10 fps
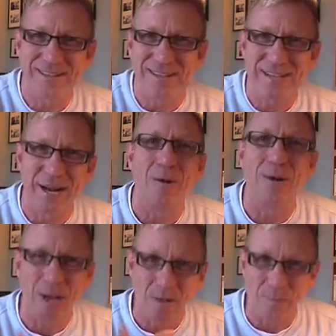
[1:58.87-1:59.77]
when
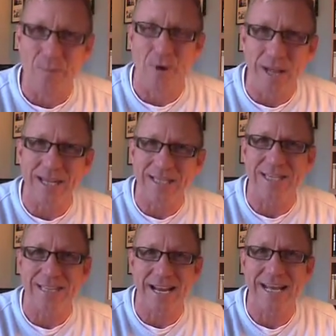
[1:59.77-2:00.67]
you go for brilliance,
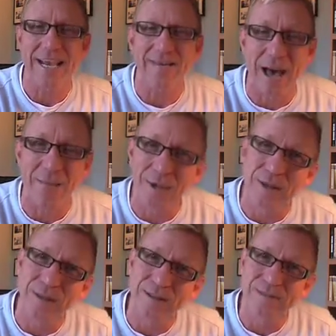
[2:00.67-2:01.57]
you tend to give up, go to